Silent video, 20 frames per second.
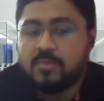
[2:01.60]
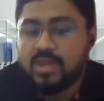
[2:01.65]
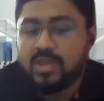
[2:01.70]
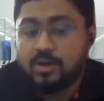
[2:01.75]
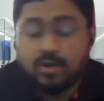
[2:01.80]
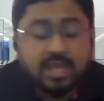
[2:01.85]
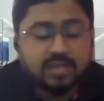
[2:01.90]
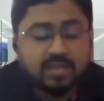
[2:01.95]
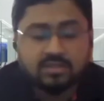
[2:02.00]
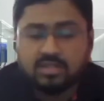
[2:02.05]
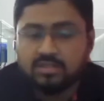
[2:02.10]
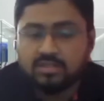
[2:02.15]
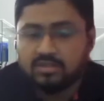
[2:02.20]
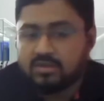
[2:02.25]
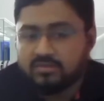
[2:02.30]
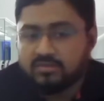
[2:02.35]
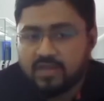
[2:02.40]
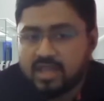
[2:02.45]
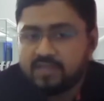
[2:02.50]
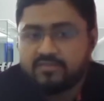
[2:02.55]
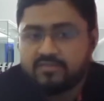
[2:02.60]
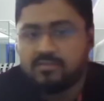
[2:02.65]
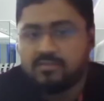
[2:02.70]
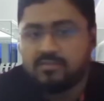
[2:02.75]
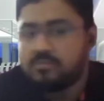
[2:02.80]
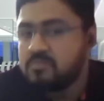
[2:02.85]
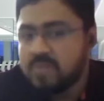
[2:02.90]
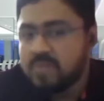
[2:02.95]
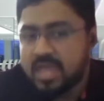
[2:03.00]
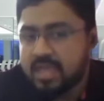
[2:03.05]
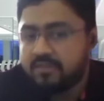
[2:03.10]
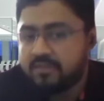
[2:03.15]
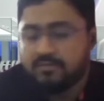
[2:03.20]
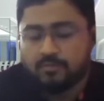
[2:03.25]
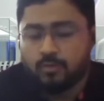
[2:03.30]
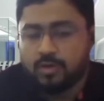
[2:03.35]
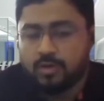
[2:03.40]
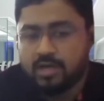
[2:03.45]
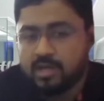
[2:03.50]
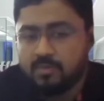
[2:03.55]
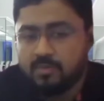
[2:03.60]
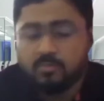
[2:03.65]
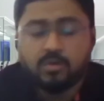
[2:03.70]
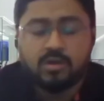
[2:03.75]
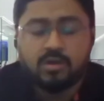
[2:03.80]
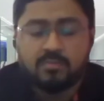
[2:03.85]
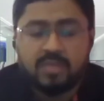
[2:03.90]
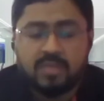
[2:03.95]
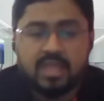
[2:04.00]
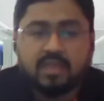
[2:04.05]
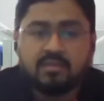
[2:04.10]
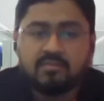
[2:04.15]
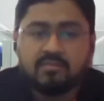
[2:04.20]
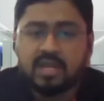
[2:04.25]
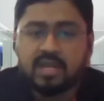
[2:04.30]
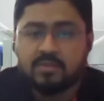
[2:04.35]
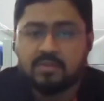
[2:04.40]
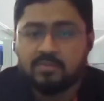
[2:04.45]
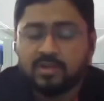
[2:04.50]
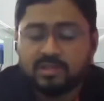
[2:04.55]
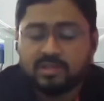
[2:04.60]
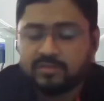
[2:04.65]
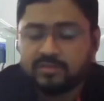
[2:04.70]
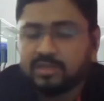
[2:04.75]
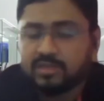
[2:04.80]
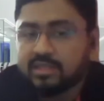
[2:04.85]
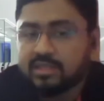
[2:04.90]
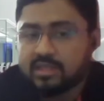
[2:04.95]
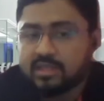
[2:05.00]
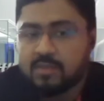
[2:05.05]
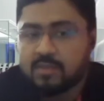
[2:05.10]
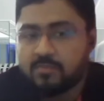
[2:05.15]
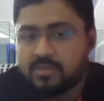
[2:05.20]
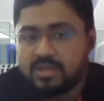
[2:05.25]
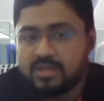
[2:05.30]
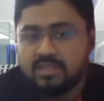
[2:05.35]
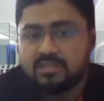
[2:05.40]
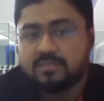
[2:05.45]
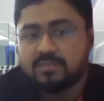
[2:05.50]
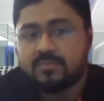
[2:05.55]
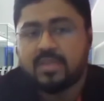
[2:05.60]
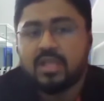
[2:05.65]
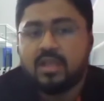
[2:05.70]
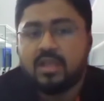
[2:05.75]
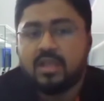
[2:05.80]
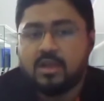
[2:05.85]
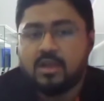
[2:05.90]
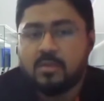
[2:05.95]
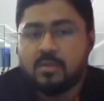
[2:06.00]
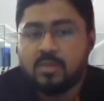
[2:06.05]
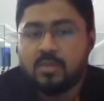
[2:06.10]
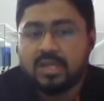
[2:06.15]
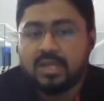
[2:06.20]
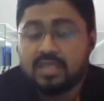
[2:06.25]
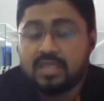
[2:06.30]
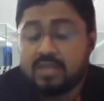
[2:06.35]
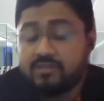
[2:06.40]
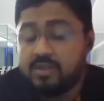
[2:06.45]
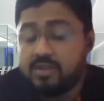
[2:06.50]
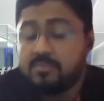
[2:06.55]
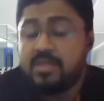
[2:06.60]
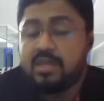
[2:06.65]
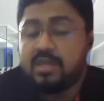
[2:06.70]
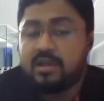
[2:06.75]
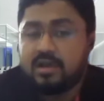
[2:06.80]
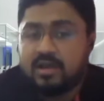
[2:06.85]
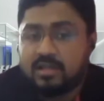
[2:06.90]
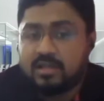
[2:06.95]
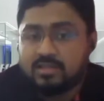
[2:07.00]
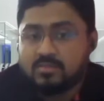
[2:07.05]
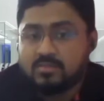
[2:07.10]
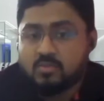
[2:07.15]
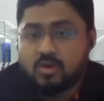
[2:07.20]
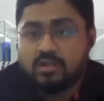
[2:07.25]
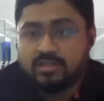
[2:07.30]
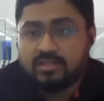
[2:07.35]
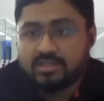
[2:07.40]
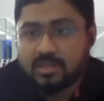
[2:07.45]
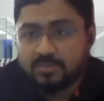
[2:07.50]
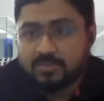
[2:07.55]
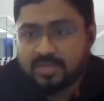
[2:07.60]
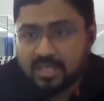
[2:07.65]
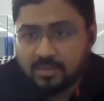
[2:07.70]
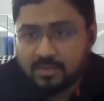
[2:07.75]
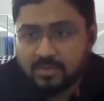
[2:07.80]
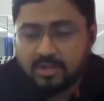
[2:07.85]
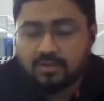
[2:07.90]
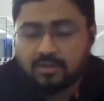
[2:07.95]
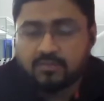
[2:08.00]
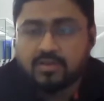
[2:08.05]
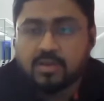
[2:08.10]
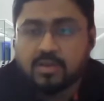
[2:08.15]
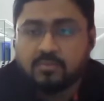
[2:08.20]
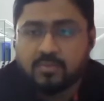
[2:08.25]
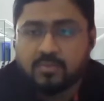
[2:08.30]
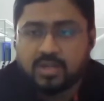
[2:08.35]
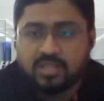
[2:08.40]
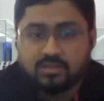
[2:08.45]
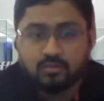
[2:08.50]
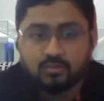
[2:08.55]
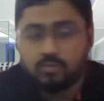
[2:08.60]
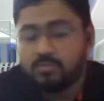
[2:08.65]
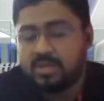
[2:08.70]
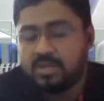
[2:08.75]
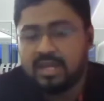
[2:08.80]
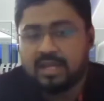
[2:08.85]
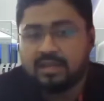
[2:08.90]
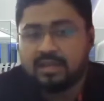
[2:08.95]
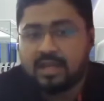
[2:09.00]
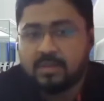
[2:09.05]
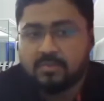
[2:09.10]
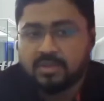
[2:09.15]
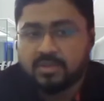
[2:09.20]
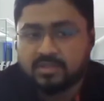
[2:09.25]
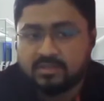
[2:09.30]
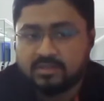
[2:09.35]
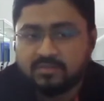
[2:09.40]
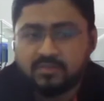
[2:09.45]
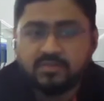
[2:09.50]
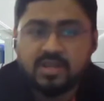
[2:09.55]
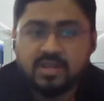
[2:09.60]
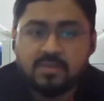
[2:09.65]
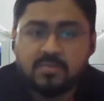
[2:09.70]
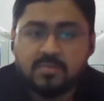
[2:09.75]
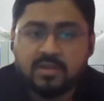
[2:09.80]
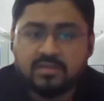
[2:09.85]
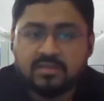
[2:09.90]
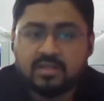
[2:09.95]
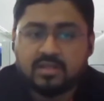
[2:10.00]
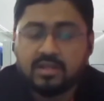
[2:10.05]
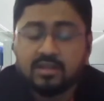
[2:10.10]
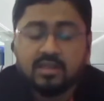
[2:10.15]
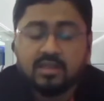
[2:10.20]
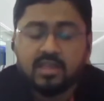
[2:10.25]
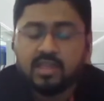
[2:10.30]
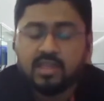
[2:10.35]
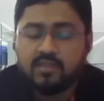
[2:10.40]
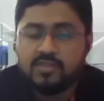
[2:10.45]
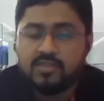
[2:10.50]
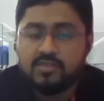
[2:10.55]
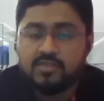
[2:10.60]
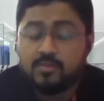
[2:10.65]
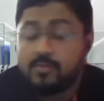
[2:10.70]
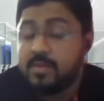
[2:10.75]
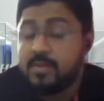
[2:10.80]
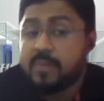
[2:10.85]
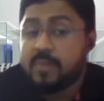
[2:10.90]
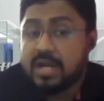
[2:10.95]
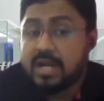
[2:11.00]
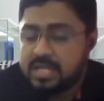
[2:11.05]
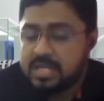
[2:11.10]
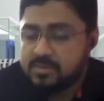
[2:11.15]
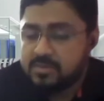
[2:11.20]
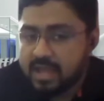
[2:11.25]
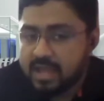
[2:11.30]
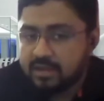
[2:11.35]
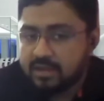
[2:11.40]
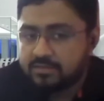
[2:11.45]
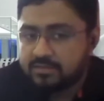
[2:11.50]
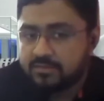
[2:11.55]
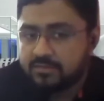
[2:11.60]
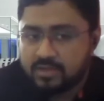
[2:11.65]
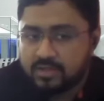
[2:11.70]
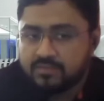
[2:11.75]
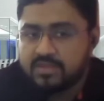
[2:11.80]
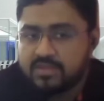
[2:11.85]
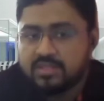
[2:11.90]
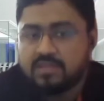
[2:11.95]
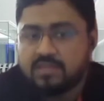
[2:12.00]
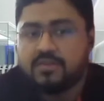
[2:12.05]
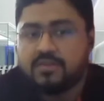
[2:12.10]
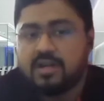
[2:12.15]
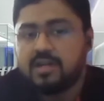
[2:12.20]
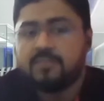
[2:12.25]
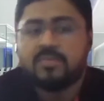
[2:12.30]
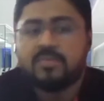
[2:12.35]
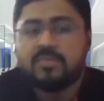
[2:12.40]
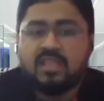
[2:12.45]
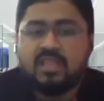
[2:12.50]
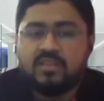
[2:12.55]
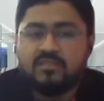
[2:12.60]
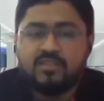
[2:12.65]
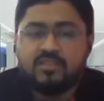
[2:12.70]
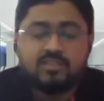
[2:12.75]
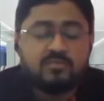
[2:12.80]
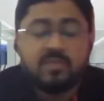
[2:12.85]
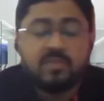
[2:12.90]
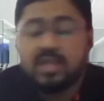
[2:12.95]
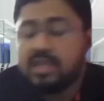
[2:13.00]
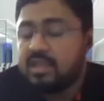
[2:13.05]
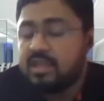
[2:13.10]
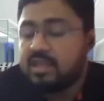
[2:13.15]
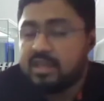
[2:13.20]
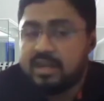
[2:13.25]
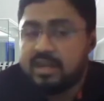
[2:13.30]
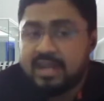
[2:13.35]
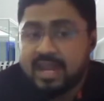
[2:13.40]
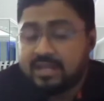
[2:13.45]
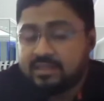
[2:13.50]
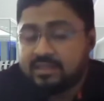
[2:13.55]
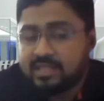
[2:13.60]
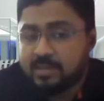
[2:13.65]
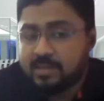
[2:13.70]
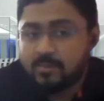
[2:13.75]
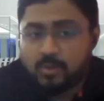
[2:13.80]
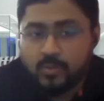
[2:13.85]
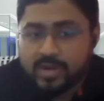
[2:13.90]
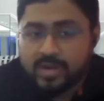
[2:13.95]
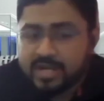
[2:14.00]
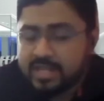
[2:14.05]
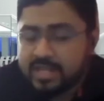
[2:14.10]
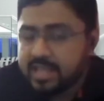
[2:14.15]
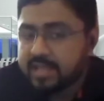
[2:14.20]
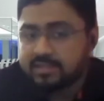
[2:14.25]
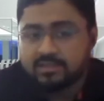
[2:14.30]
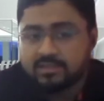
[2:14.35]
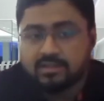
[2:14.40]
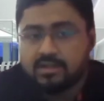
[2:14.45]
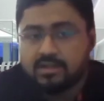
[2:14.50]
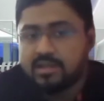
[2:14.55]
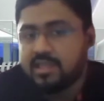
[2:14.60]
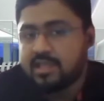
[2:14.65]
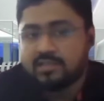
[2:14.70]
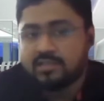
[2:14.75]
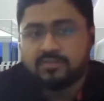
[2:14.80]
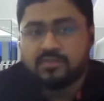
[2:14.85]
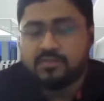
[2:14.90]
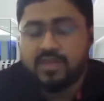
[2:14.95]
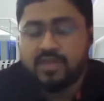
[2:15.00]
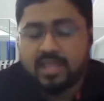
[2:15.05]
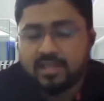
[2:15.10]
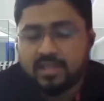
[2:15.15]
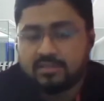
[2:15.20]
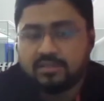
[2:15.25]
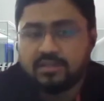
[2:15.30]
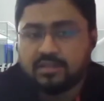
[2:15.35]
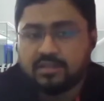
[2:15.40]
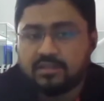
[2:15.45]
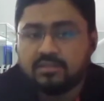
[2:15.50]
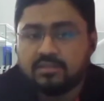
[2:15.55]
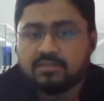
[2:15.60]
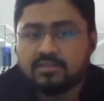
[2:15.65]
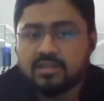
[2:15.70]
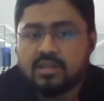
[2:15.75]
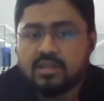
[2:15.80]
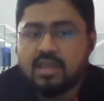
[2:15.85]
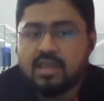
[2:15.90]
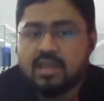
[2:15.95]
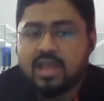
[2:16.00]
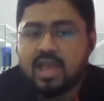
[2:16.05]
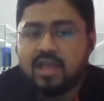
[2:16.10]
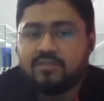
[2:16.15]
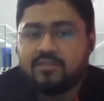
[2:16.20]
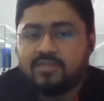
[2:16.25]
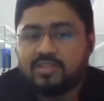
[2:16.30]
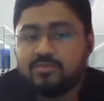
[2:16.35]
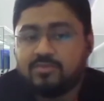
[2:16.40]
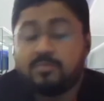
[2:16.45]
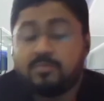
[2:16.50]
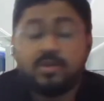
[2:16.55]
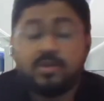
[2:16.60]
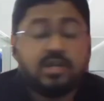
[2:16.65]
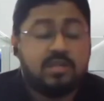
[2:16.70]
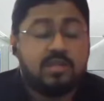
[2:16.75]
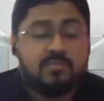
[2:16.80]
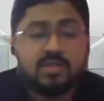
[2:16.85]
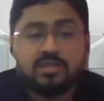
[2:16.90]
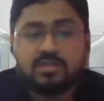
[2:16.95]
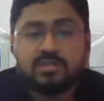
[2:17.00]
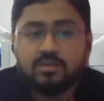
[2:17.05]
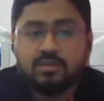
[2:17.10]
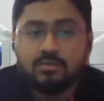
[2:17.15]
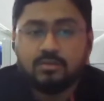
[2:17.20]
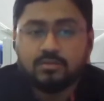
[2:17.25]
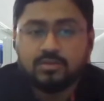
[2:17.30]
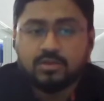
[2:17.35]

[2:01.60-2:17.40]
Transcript: may not actually survive, may fold up, or may get merged with other companies. But there will be a small subsegment of companies, could be like 10%, 15%, which will be multi-baggers for the VC fund, which may net them 20x, 30x, 50x returns, and which may pretty much